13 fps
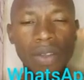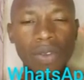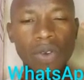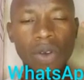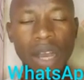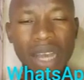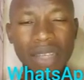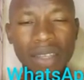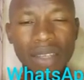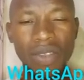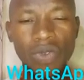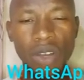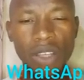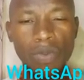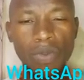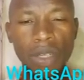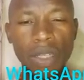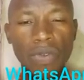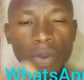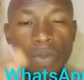your ancestral
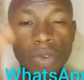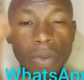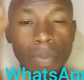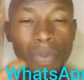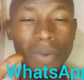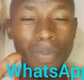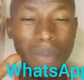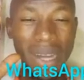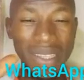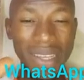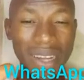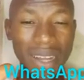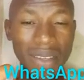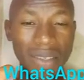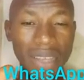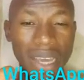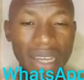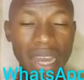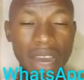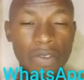spirit from your maternal
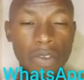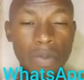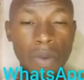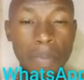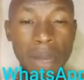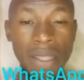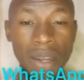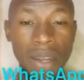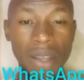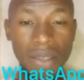side and from your paternal